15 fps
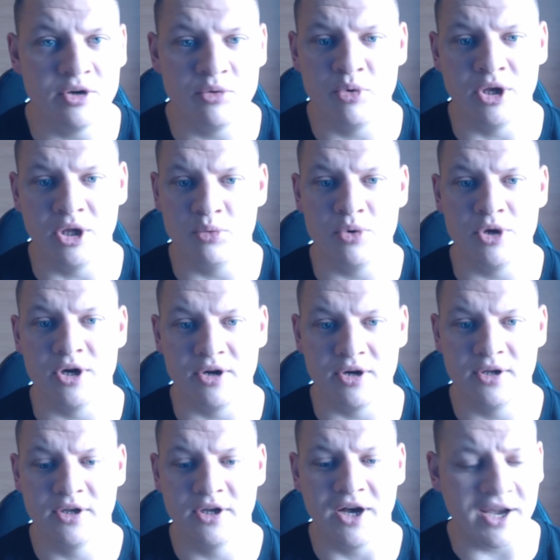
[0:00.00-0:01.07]
really
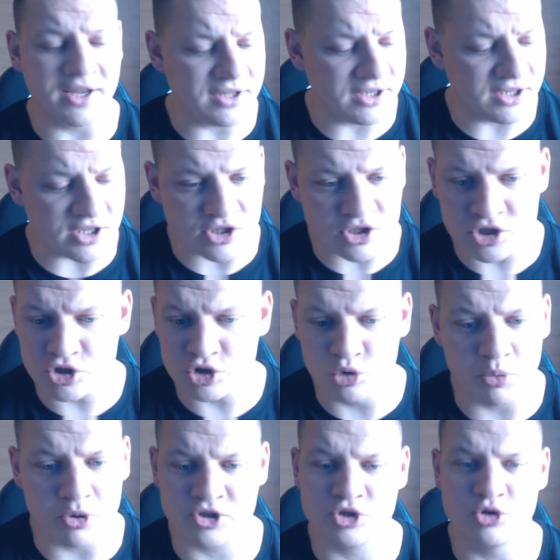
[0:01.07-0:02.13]
weird. I think it's
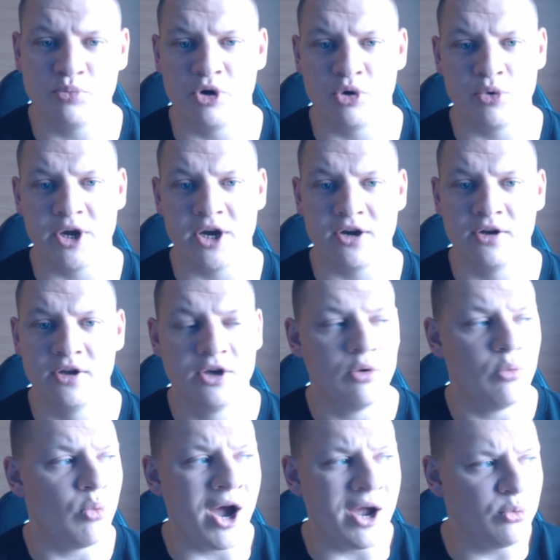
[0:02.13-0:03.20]
super, super weird.
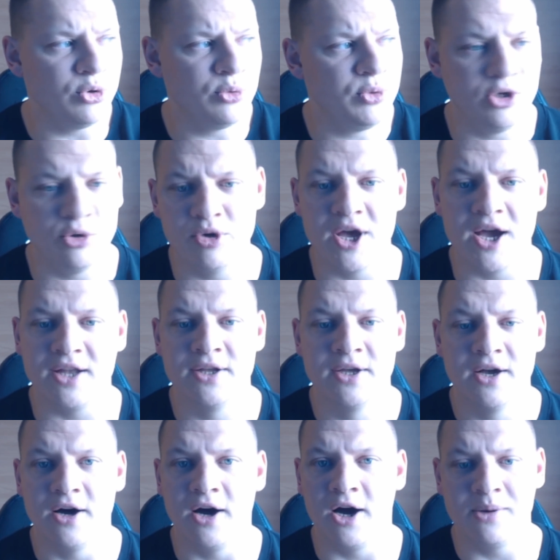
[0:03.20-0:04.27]
Why would we do that?
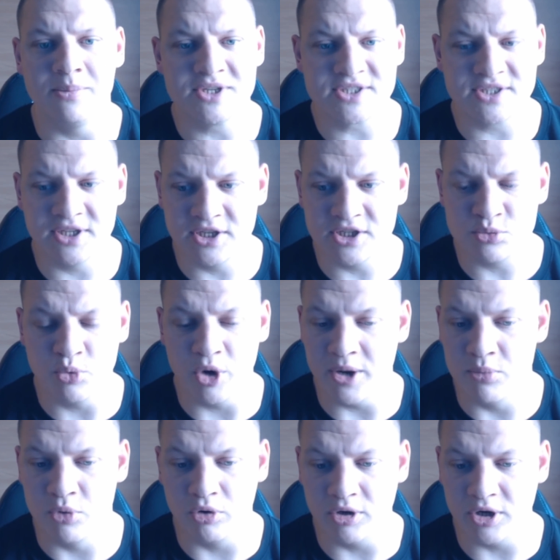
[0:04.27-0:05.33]
Arm wrestling is way
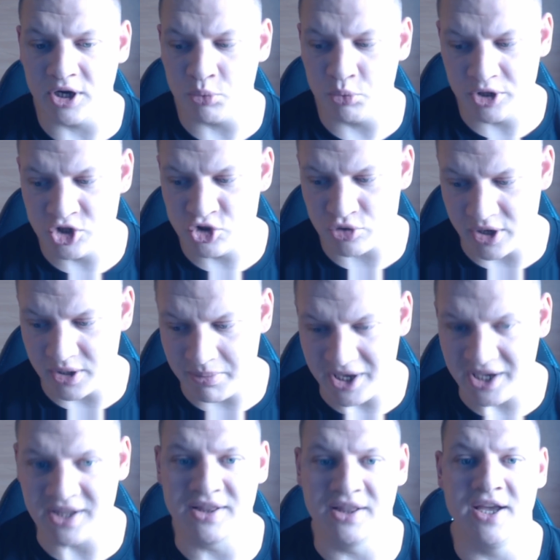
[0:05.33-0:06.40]
more, and we try to
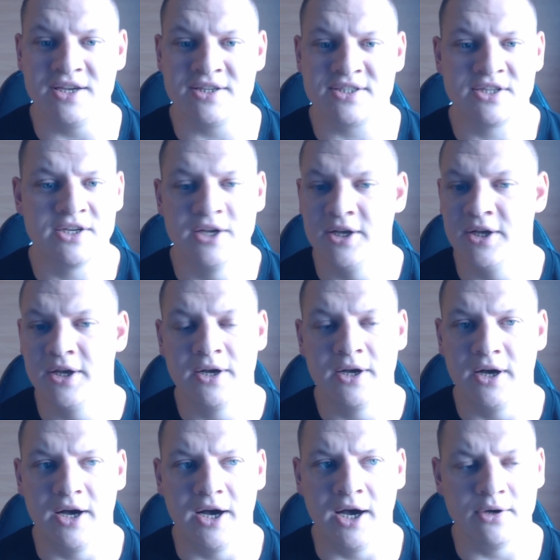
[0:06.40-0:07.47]
make it less.
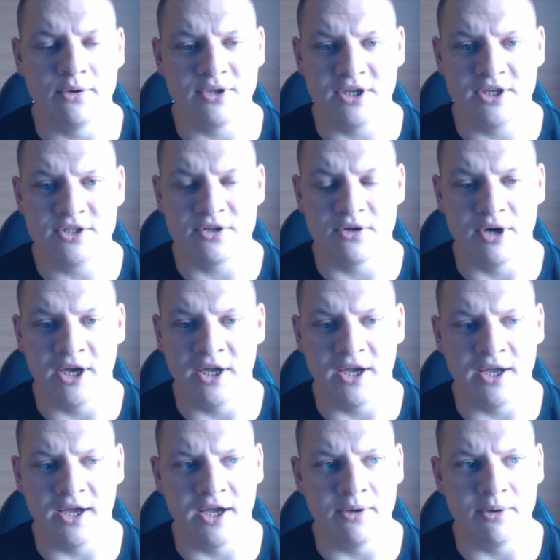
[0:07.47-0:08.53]
I don't think so.
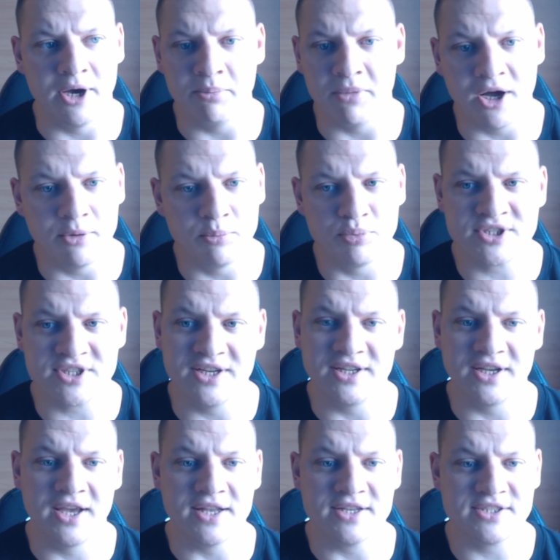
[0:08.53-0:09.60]
I'm 100%
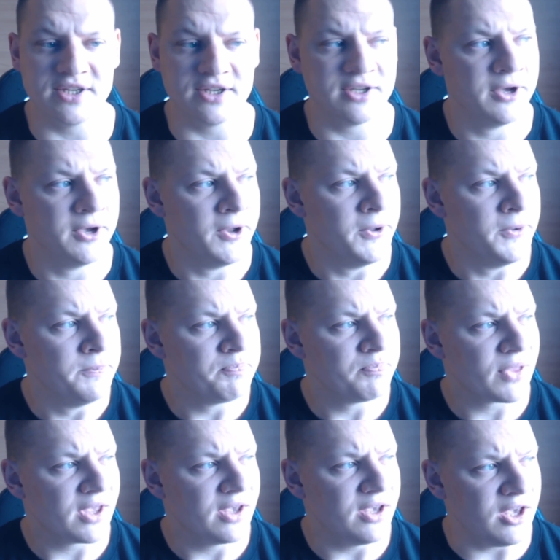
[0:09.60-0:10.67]
against it.
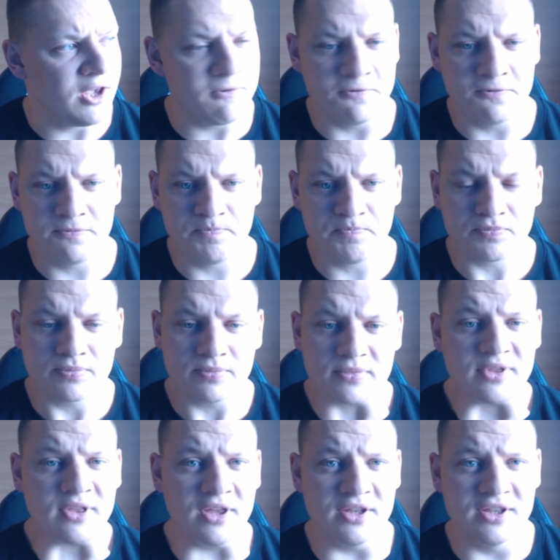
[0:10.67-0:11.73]
If
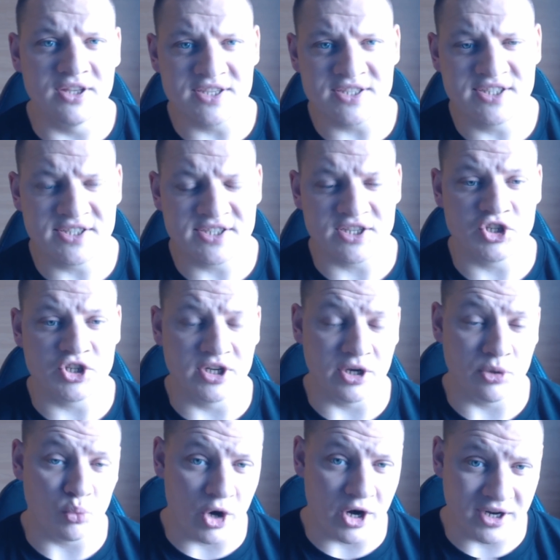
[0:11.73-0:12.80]
this decision,
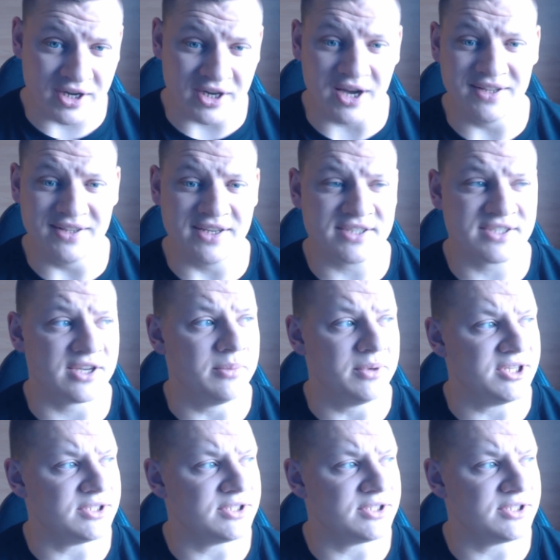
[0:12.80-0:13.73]
and where the context comes